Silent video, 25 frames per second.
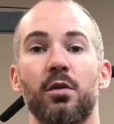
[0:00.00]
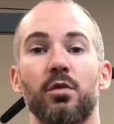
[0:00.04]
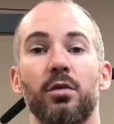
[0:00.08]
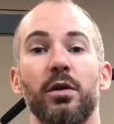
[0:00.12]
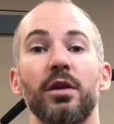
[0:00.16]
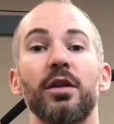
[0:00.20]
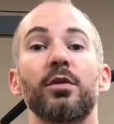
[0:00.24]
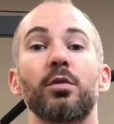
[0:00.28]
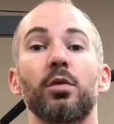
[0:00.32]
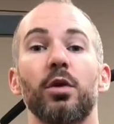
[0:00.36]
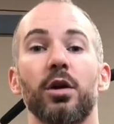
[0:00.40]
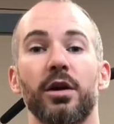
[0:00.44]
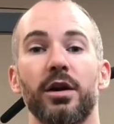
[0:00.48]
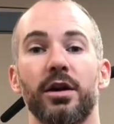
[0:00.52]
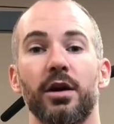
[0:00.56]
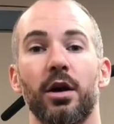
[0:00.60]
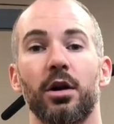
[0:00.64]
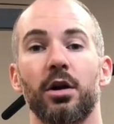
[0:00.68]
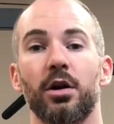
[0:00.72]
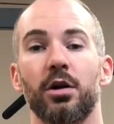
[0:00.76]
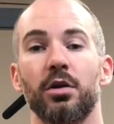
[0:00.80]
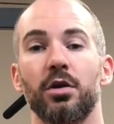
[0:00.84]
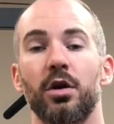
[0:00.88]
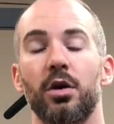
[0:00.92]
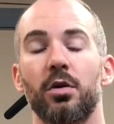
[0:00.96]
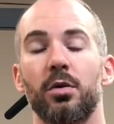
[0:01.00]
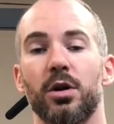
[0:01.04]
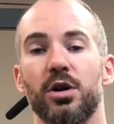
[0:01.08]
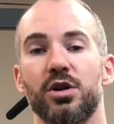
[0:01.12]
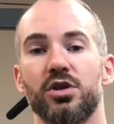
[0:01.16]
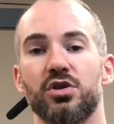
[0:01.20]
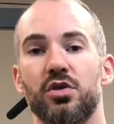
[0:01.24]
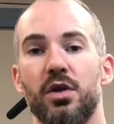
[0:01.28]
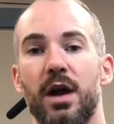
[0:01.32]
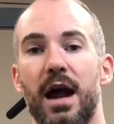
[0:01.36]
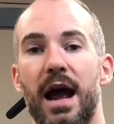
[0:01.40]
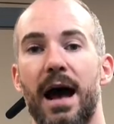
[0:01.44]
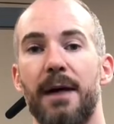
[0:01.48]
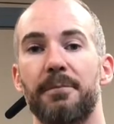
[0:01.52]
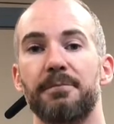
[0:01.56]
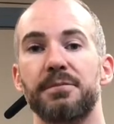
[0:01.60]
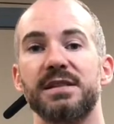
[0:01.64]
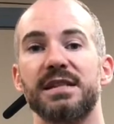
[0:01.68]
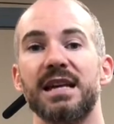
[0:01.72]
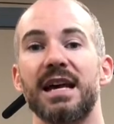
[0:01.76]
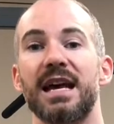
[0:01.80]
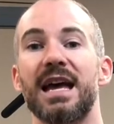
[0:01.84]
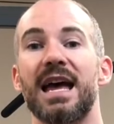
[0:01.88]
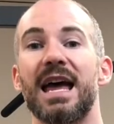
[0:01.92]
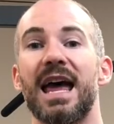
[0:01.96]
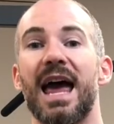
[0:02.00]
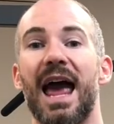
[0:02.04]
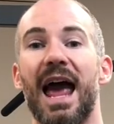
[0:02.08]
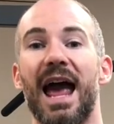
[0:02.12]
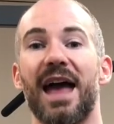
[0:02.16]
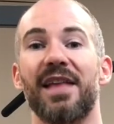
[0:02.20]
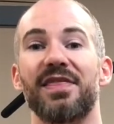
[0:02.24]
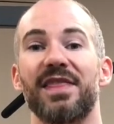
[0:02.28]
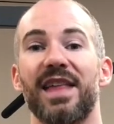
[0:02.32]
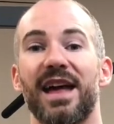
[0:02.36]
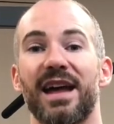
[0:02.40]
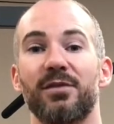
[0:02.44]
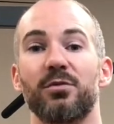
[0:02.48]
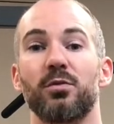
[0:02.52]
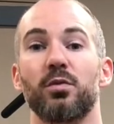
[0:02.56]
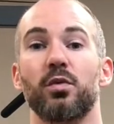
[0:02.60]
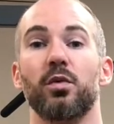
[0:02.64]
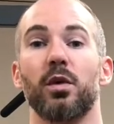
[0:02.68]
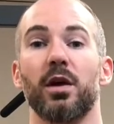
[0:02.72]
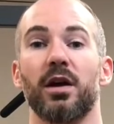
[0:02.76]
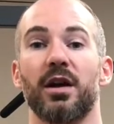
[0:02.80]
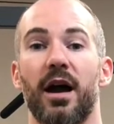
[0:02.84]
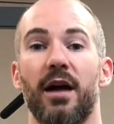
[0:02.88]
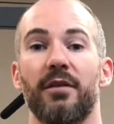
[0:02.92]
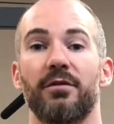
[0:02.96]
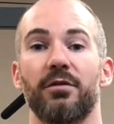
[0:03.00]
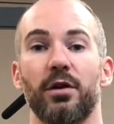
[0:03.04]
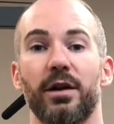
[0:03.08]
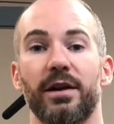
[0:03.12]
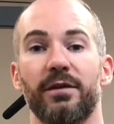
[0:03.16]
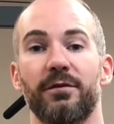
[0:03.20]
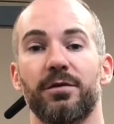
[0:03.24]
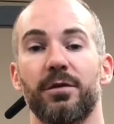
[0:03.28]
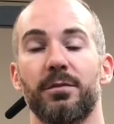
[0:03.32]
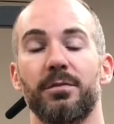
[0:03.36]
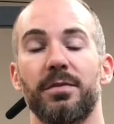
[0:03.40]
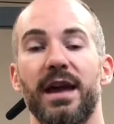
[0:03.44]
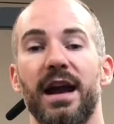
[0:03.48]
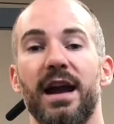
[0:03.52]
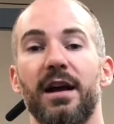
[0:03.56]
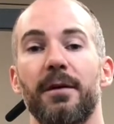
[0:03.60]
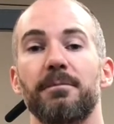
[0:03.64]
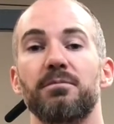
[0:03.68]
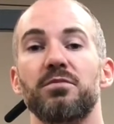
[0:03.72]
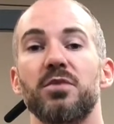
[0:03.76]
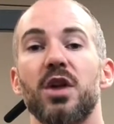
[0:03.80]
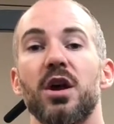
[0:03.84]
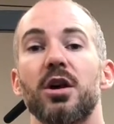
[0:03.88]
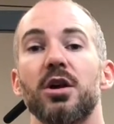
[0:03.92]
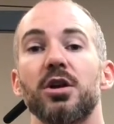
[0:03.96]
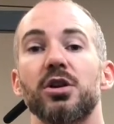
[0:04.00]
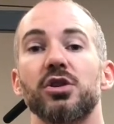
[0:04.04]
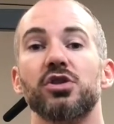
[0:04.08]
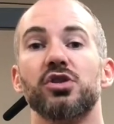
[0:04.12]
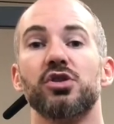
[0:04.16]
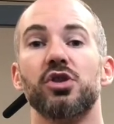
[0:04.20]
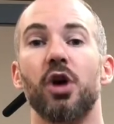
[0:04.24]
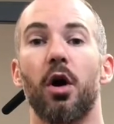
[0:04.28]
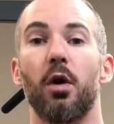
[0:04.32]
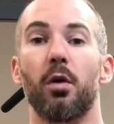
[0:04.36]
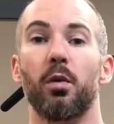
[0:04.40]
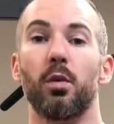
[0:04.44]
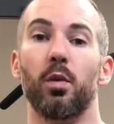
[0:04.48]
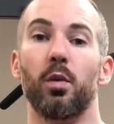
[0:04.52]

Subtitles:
really working on our lower traps, and then recovering from there. So